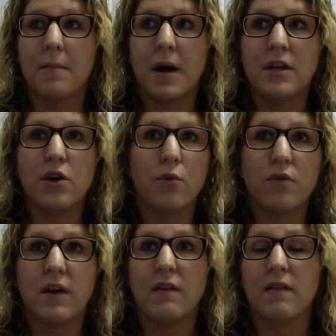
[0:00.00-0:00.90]
I don't
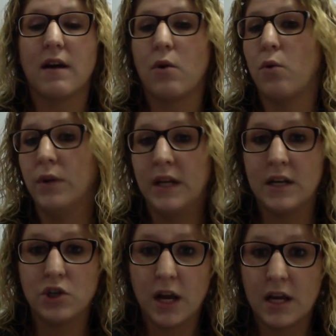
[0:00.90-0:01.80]
think that only
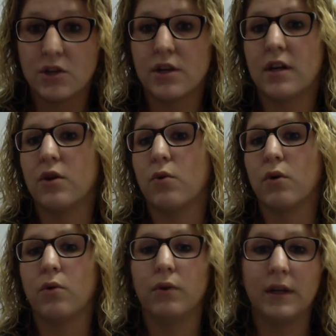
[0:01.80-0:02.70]
education
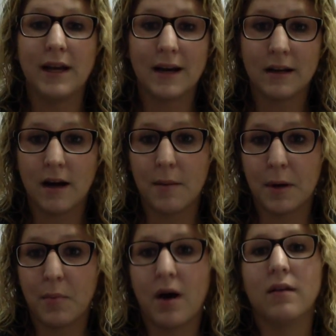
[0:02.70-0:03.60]
or only
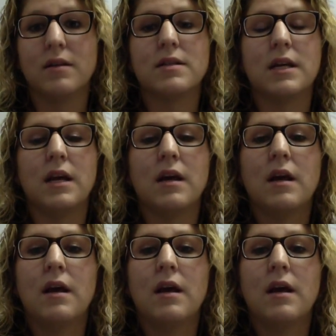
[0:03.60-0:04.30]
economic policy,